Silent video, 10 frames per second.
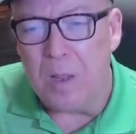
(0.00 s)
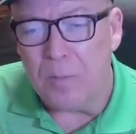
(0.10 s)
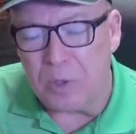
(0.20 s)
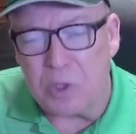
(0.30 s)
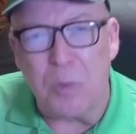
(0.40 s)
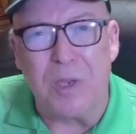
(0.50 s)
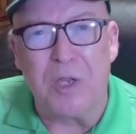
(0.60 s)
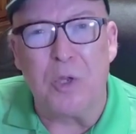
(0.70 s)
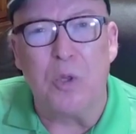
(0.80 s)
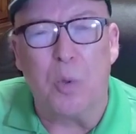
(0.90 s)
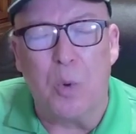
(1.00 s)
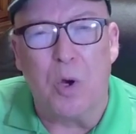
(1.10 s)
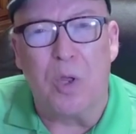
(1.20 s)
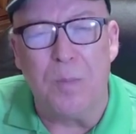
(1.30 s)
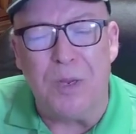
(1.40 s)
but so we can do the
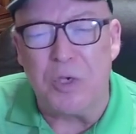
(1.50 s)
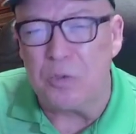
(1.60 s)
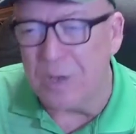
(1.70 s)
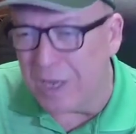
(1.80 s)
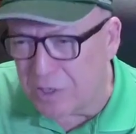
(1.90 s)
work of ministry.